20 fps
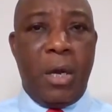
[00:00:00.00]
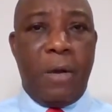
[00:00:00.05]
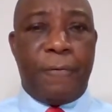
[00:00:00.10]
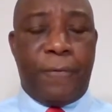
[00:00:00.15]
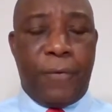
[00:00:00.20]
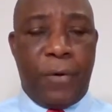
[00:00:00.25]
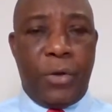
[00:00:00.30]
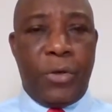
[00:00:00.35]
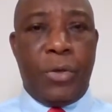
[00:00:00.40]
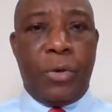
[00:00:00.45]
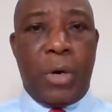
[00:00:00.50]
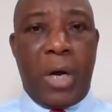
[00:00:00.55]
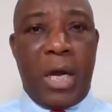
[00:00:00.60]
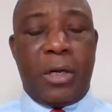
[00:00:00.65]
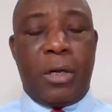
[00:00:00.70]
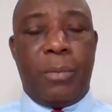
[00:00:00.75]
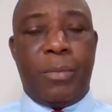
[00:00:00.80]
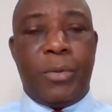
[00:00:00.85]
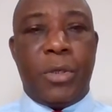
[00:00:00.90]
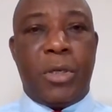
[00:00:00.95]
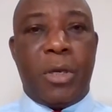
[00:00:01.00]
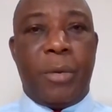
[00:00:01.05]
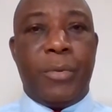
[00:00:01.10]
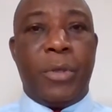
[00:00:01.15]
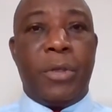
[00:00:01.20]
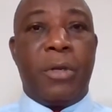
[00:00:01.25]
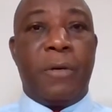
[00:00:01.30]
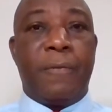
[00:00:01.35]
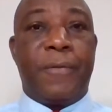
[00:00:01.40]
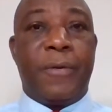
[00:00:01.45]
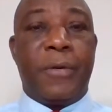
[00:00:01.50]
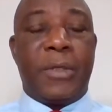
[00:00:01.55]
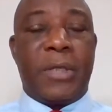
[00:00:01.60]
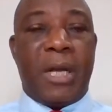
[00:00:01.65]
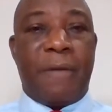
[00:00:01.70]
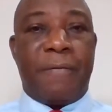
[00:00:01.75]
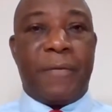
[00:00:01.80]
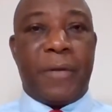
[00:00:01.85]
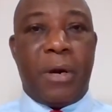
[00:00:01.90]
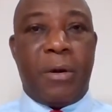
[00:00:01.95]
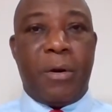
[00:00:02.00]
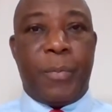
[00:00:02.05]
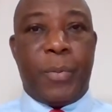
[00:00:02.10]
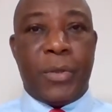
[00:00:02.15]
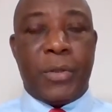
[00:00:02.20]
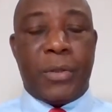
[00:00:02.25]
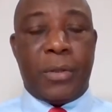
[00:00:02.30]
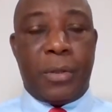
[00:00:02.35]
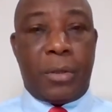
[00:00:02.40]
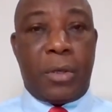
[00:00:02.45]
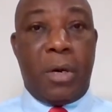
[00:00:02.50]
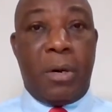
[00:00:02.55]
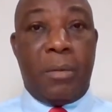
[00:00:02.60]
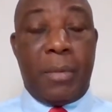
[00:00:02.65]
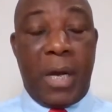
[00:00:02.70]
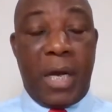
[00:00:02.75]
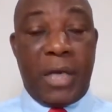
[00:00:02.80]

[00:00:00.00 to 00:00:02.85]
for you at www.frontierafricareports.com,